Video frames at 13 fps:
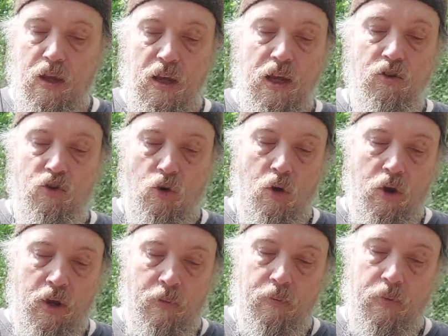
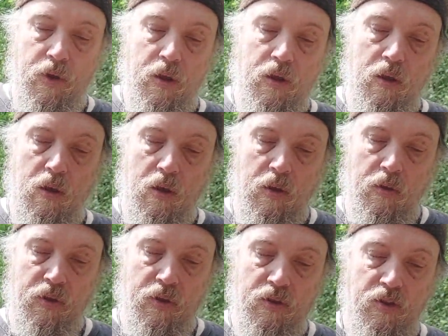enjoy
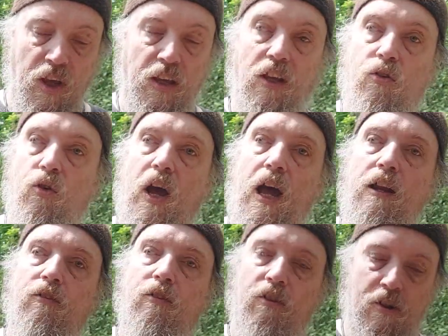taking to
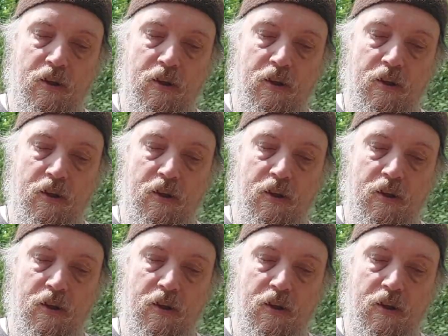hand.